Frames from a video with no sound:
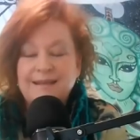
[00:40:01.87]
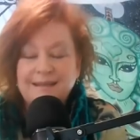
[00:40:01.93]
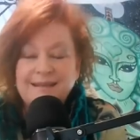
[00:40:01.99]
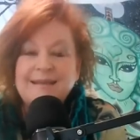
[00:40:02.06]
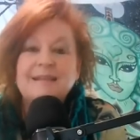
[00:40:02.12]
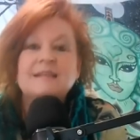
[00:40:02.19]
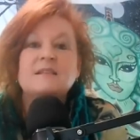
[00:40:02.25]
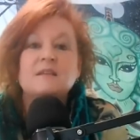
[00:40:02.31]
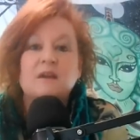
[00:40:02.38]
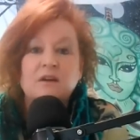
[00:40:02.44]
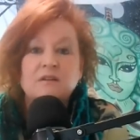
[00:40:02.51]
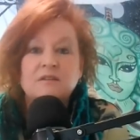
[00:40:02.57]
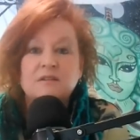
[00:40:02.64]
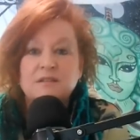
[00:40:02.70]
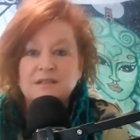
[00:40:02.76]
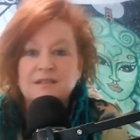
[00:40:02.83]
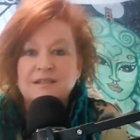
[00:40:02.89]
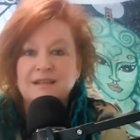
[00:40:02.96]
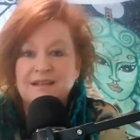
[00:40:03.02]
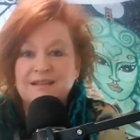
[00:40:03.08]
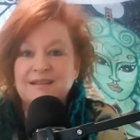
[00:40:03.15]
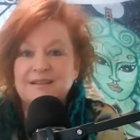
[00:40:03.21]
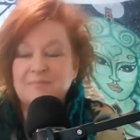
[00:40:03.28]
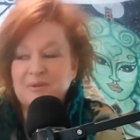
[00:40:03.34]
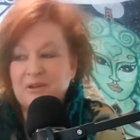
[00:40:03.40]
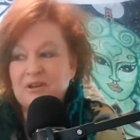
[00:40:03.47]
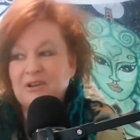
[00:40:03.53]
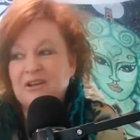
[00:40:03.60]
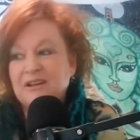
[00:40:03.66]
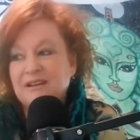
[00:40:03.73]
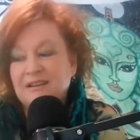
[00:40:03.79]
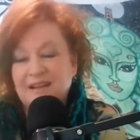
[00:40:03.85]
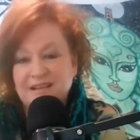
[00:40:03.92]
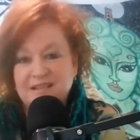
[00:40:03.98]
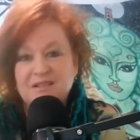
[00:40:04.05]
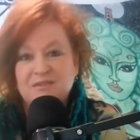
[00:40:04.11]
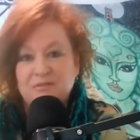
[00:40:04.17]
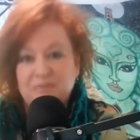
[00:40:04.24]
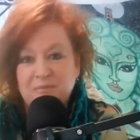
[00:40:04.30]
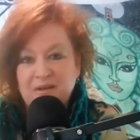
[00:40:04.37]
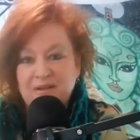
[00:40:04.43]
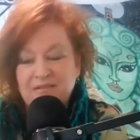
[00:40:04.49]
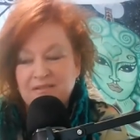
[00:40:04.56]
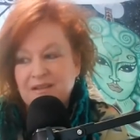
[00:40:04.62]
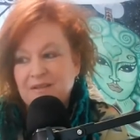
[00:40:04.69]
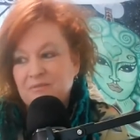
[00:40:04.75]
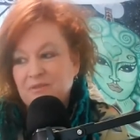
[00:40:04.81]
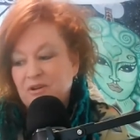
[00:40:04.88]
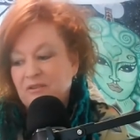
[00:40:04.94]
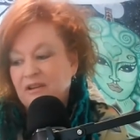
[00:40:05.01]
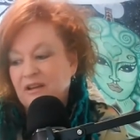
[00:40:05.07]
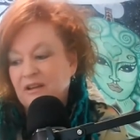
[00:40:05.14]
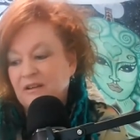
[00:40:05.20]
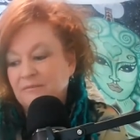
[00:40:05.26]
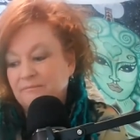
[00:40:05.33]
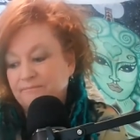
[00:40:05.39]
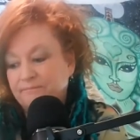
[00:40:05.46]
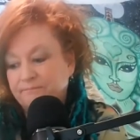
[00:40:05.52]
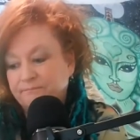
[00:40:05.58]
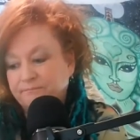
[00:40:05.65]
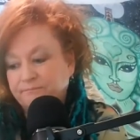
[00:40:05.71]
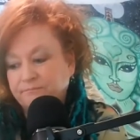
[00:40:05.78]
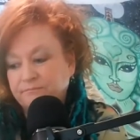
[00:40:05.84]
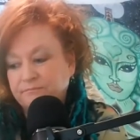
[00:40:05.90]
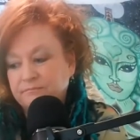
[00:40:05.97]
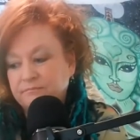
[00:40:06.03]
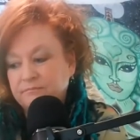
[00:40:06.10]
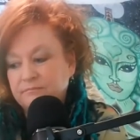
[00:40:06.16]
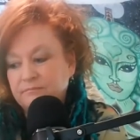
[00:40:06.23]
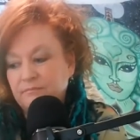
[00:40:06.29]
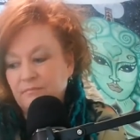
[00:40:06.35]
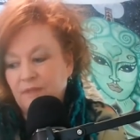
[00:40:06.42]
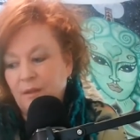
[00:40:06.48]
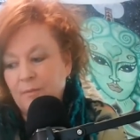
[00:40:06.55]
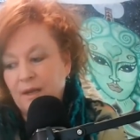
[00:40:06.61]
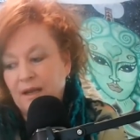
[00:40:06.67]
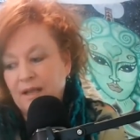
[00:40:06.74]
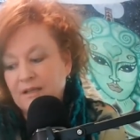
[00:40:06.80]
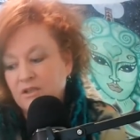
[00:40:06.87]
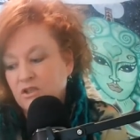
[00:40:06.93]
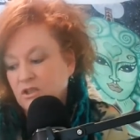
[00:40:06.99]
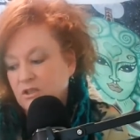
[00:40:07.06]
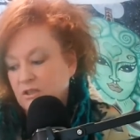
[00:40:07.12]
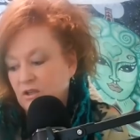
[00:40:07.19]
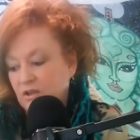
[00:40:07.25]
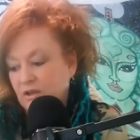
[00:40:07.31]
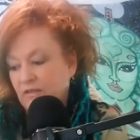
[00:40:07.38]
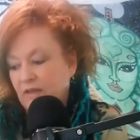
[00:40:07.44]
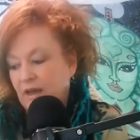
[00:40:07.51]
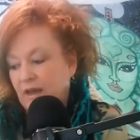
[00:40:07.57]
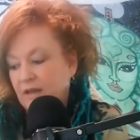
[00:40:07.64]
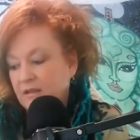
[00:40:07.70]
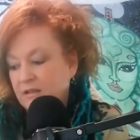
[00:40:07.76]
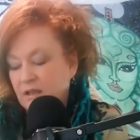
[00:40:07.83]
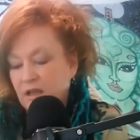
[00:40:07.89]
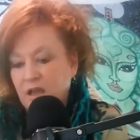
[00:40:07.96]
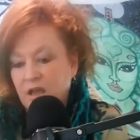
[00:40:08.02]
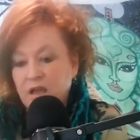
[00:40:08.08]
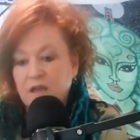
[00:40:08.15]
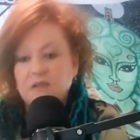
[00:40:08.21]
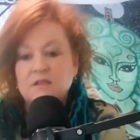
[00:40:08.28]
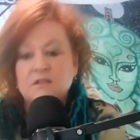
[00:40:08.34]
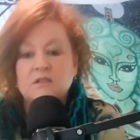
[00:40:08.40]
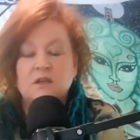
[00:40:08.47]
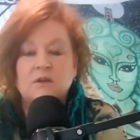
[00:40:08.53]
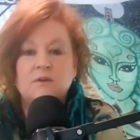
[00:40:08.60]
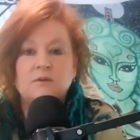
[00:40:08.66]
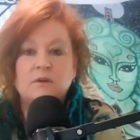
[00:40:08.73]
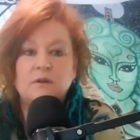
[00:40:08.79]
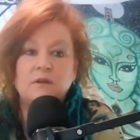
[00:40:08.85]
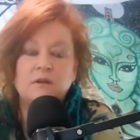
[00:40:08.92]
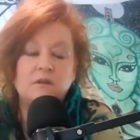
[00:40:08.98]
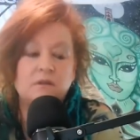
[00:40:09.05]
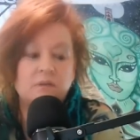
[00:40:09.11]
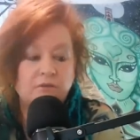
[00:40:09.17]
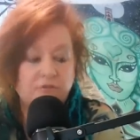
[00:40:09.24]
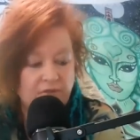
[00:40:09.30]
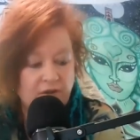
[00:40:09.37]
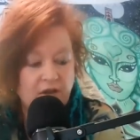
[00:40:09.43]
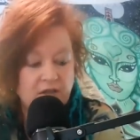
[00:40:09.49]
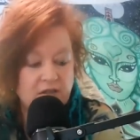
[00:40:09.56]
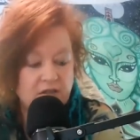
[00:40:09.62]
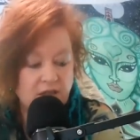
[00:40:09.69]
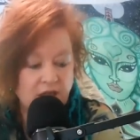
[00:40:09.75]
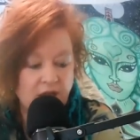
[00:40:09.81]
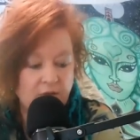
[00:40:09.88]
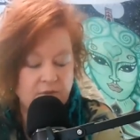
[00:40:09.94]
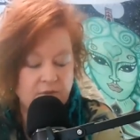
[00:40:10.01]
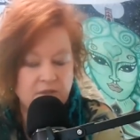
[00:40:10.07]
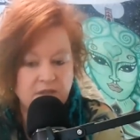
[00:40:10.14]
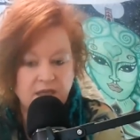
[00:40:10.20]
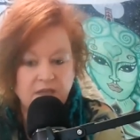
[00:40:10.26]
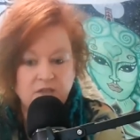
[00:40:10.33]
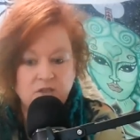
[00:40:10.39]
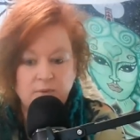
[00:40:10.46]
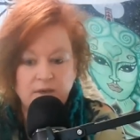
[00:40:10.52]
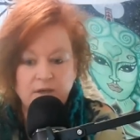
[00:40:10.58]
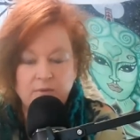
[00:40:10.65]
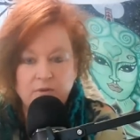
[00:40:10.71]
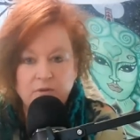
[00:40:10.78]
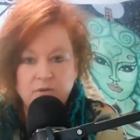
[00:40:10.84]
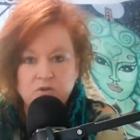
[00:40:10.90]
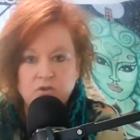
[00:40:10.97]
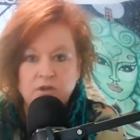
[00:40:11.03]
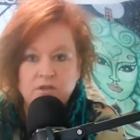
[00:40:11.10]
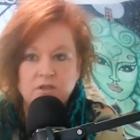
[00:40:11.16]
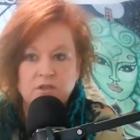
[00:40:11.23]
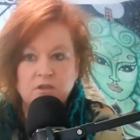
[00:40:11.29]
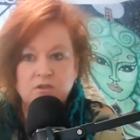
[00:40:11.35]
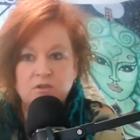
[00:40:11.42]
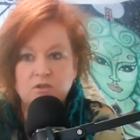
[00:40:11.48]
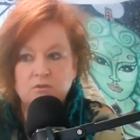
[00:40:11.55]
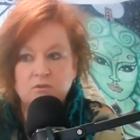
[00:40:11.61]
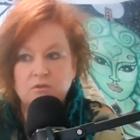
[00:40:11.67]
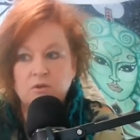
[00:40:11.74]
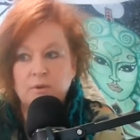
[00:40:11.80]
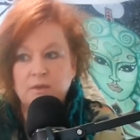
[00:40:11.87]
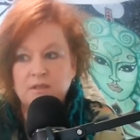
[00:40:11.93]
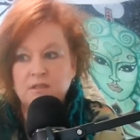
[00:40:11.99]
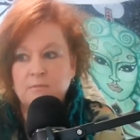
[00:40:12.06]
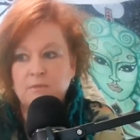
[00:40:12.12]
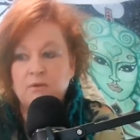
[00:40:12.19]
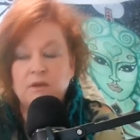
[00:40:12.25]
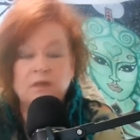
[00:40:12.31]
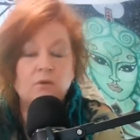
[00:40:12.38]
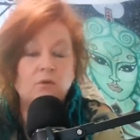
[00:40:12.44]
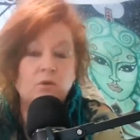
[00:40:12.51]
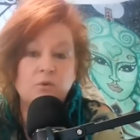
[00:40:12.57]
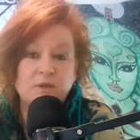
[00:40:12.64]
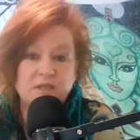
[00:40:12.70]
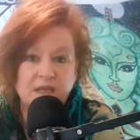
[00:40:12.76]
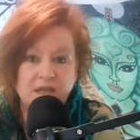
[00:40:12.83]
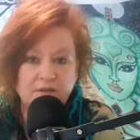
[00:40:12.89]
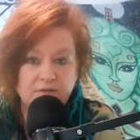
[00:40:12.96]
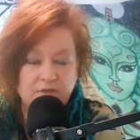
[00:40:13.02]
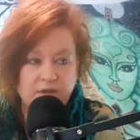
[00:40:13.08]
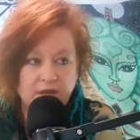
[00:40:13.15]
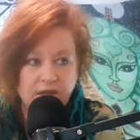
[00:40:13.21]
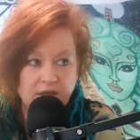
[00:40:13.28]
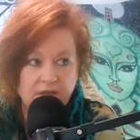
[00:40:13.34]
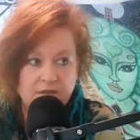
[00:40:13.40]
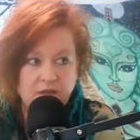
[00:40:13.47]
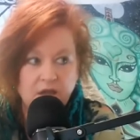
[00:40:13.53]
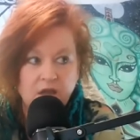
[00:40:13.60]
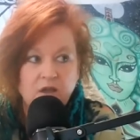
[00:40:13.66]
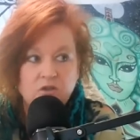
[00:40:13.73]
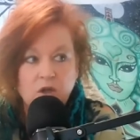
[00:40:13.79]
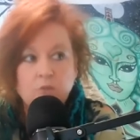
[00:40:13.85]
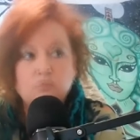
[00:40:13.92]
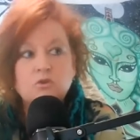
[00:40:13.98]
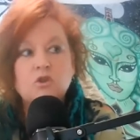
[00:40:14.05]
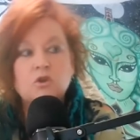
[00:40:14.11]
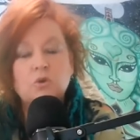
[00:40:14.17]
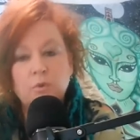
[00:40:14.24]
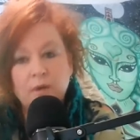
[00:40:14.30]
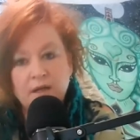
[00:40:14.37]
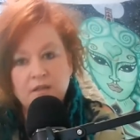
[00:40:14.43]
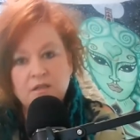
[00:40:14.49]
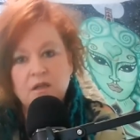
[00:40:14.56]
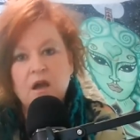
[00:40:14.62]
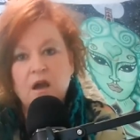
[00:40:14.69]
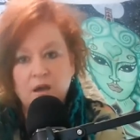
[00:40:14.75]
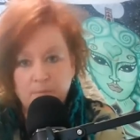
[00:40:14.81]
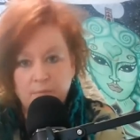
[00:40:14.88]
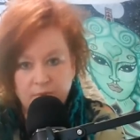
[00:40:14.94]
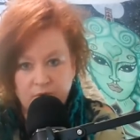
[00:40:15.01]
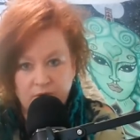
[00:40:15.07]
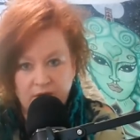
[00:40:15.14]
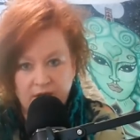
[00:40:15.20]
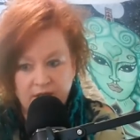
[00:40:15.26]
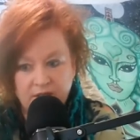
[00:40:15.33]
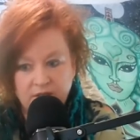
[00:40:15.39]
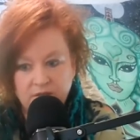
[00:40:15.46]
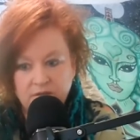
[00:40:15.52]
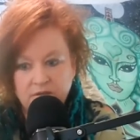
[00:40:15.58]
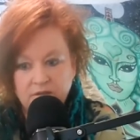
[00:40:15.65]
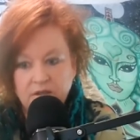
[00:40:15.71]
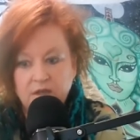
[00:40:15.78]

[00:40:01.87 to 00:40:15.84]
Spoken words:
It is answered in the book, Lessons from a Living Lemuria. But let's just look at that. So the first thing I would say to anyone who's trying to quit smoking or quit anything is don't quit, upgrade